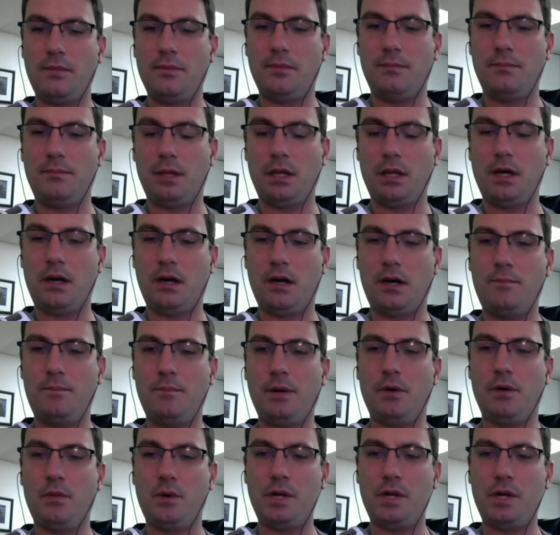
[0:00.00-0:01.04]
blog,
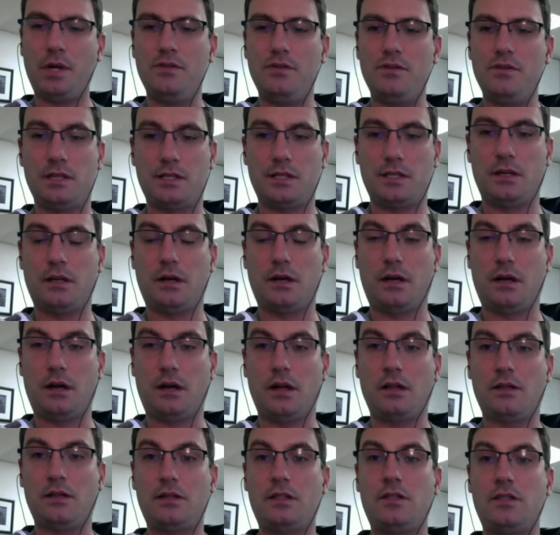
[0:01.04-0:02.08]
but we do this a
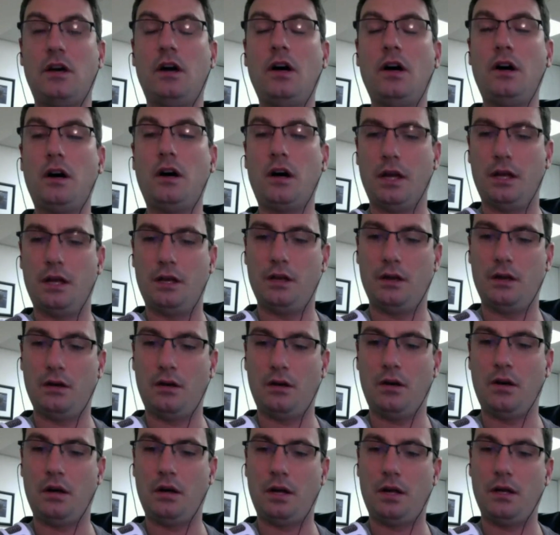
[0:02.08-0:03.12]
ton
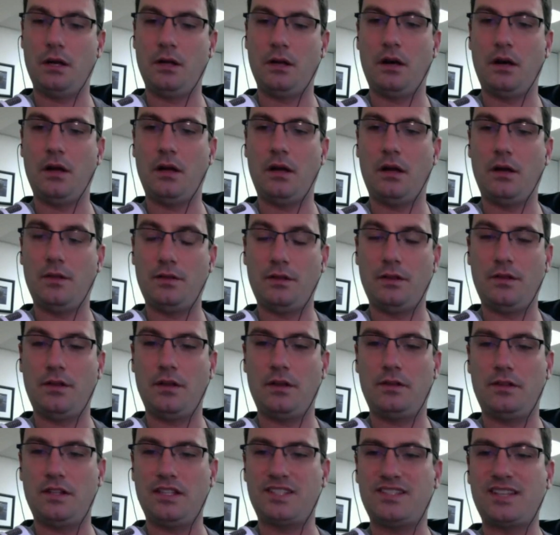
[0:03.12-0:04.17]
on
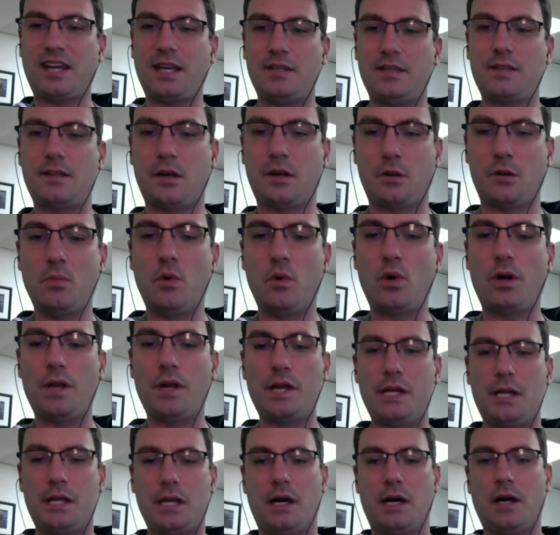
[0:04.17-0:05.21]
the sites that are more
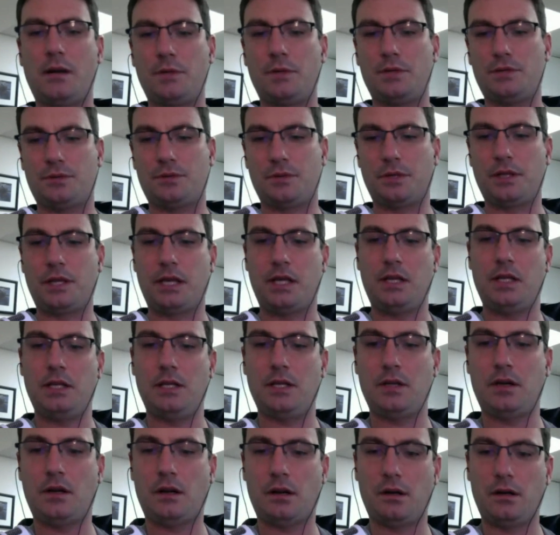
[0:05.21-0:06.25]
e-commerce related
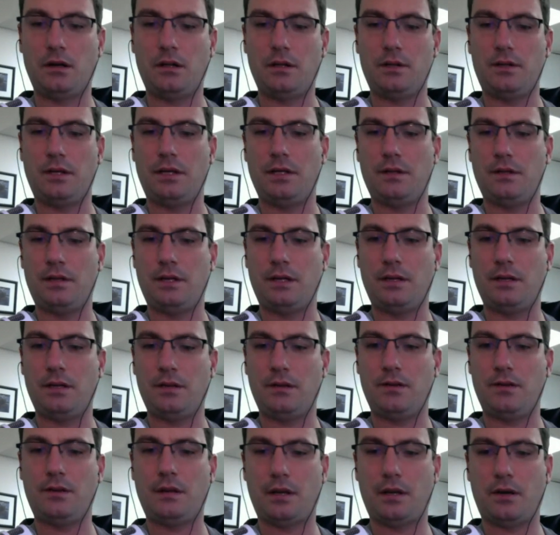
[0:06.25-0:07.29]
and
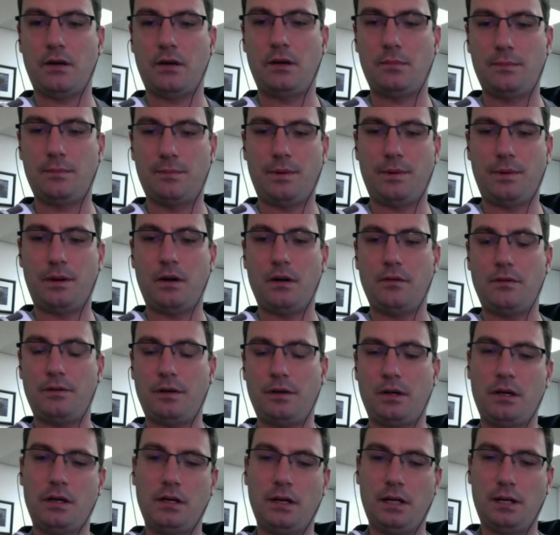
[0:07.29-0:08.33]
that are part of
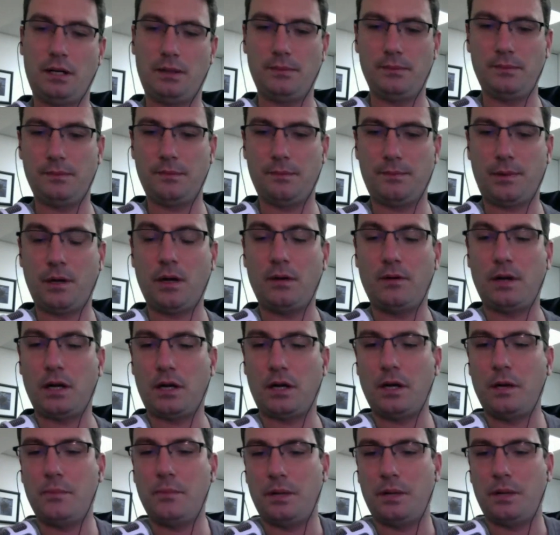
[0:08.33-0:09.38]
our
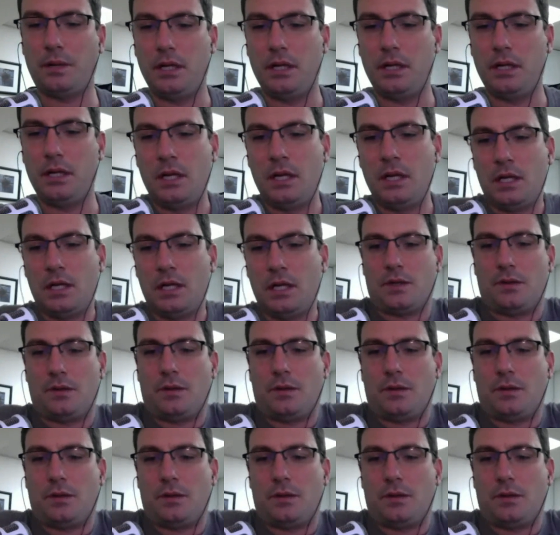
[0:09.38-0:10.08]
company. So,